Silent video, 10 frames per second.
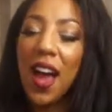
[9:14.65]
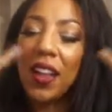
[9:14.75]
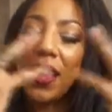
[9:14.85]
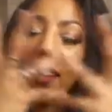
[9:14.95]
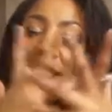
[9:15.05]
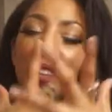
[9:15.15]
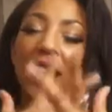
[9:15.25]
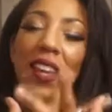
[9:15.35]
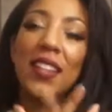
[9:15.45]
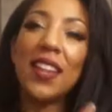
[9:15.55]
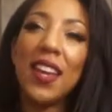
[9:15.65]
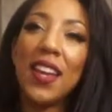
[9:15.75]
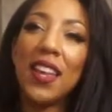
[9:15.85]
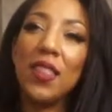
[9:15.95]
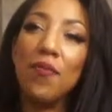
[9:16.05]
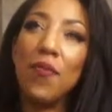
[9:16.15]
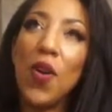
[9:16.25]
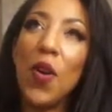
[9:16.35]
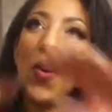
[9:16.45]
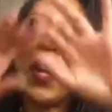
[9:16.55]
I like to get in the
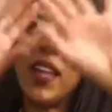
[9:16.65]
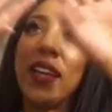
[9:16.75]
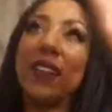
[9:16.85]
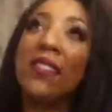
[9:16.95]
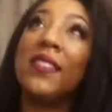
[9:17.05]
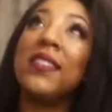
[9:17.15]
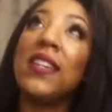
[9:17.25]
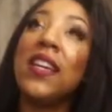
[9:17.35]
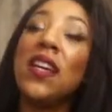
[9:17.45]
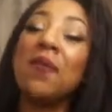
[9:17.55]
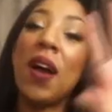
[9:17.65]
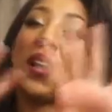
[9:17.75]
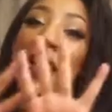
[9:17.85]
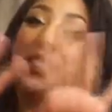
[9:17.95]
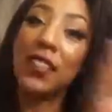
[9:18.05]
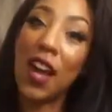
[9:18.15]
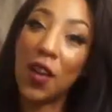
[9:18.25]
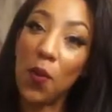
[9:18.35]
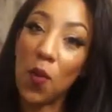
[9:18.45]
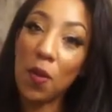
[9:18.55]
mode. I like the steam. I like to
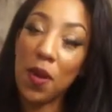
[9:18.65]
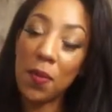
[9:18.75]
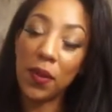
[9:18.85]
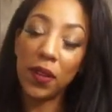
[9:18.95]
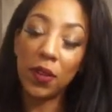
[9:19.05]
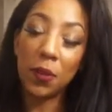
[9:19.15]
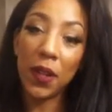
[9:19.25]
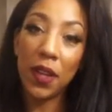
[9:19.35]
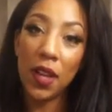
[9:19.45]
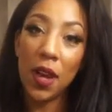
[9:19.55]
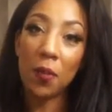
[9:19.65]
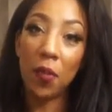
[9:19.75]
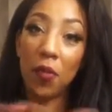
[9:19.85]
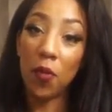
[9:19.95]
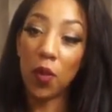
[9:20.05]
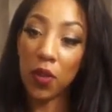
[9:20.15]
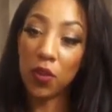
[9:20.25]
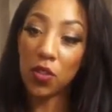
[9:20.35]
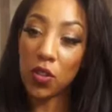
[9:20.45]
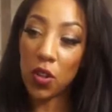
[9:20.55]
kind of warm up a little bit before
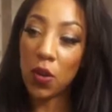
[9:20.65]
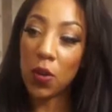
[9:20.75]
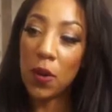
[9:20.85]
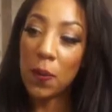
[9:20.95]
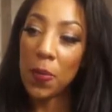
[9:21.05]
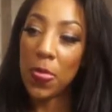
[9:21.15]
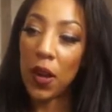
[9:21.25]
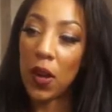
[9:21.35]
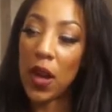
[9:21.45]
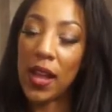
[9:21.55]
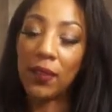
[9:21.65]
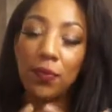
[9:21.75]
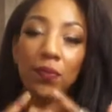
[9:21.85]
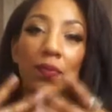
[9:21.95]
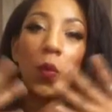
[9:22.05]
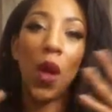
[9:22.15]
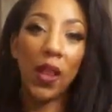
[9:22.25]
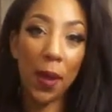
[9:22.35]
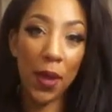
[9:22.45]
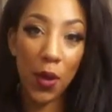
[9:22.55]
the show, or
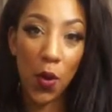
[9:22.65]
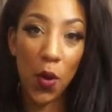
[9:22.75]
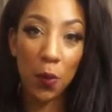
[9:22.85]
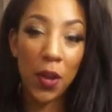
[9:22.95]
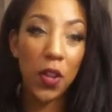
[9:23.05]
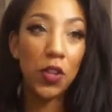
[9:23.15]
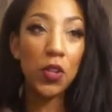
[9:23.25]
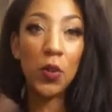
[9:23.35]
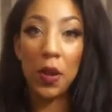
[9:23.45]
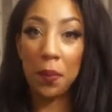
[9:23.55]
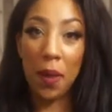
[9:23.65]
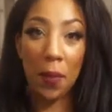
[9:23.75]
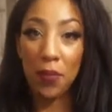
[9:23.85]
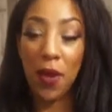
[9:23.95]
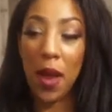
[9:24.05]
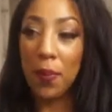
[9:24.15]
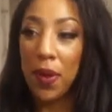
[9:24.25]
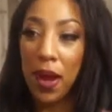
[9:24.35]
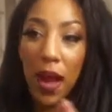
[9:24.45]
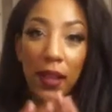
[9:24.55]
while I'm at home doing my prep,
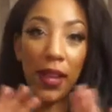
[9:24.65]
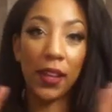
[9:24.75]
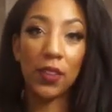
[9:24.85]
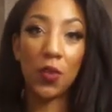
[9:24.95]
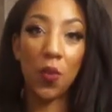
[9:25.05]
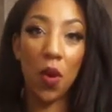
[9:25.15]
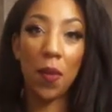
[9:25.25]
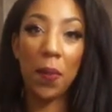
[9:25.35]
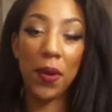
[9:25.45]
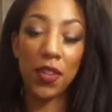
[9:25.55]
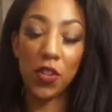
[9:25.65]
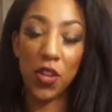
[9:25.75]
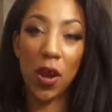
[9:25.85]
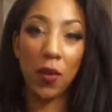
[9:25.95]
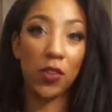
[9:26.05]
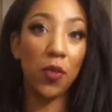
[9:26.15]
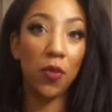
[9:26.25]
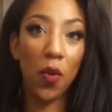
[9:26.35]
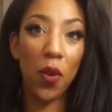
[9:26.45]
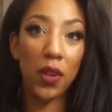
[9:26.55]
I like to warm up in the shower. So
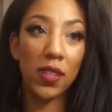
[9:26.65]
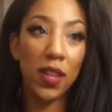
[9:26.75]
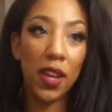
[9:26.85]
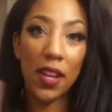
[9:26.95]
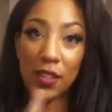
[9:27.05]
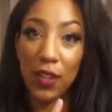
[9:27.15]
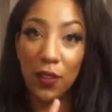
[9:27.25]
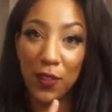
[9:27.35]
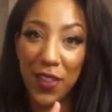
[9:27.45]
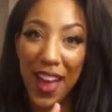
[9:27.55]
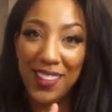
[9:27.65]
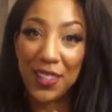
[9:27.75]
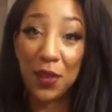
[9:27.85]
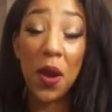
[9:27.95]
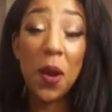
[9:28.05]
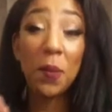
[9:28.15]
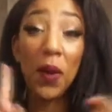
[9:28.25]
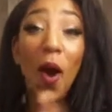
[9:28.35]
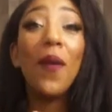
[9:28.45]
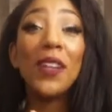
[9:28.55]
of course, it's good for that too. But
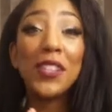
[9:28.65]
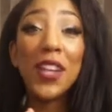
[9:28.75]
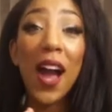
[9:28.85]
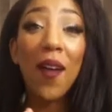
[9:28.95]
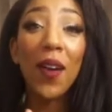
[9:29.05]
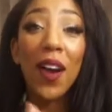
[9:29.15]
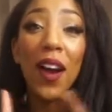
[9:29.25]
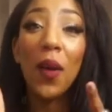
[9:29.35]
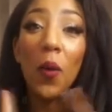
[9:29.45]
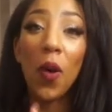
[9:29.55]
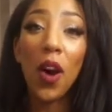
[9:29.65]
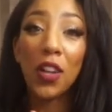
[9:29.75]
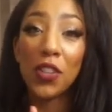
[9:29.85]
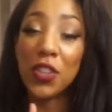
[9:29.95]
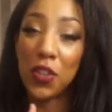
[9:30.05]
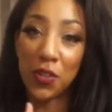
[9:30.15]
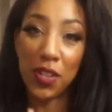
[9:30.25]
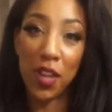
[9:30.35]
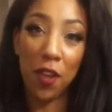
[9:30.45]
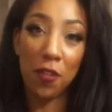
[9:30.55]
always shower, wash
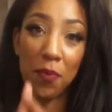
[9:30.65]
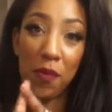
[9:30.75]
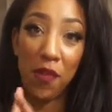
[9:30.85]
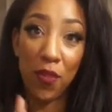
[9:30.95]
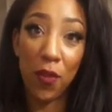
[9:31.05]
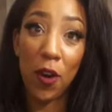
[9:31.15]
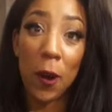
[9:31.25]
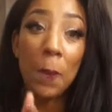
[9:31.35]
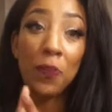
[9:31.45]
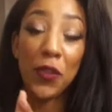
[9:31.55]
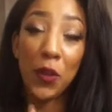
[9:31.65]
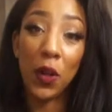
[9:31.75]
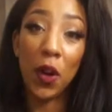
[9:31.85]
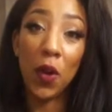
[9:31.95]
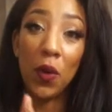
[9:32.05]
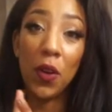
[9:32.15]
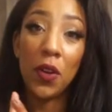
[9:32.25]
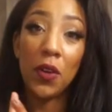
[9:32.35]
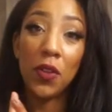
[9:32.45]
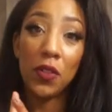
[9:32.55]
yourself before you go
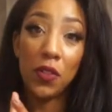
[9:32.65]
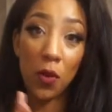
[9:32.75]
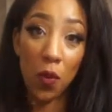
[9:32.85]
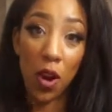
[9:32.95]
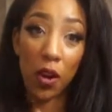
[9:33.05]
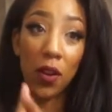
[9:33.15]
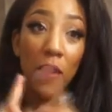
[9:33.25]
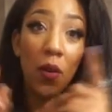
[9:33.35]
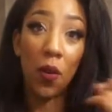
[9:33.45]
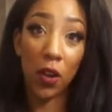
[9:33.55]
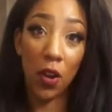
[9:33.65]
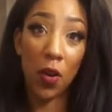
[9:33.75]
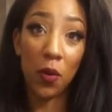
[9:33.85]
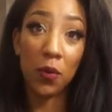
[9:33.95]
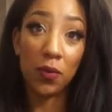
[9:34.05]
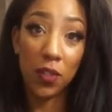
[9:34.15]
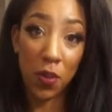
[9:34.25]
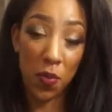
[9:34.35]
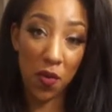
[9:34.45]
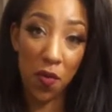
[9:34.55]
to work or go to
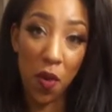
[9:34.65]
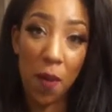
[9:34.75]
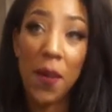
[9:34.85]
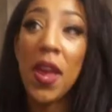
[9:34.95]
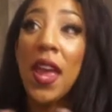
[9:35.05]
perform.